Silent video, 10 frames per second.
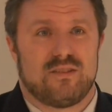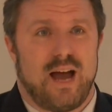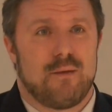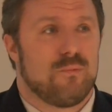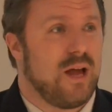
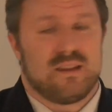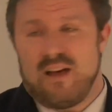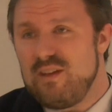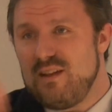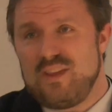I'd
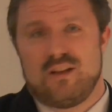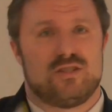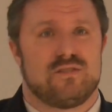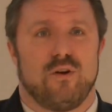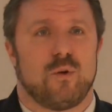love it if they could
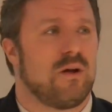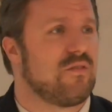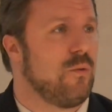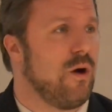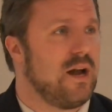just vote on whatever
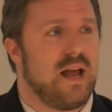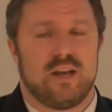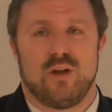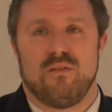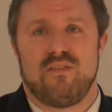they want and it had
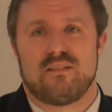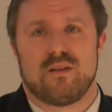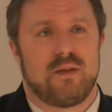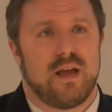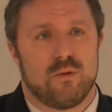no effect on
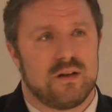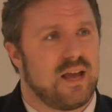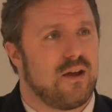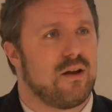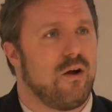me. I wouldn't
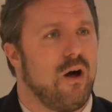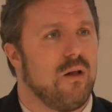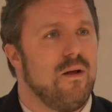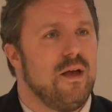care at all.